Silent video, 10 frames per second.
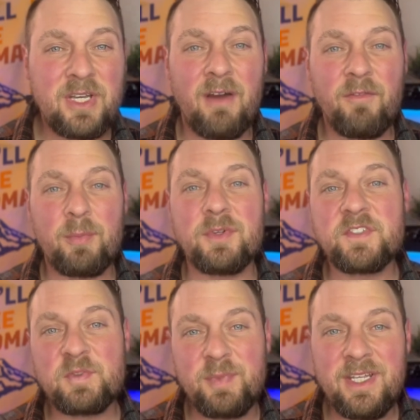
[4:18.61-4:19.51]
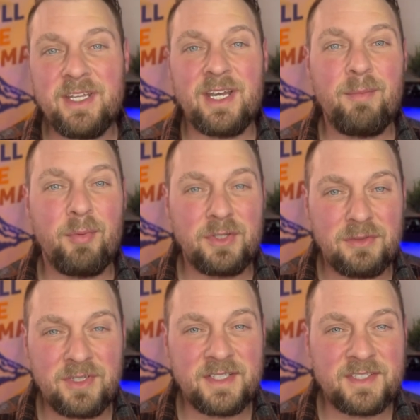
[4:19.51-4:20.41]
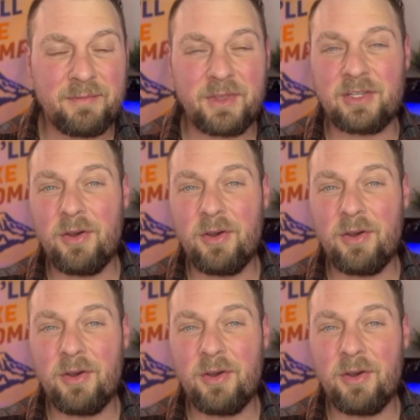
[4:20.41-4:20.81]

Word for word: comfortable speaking up when you need something.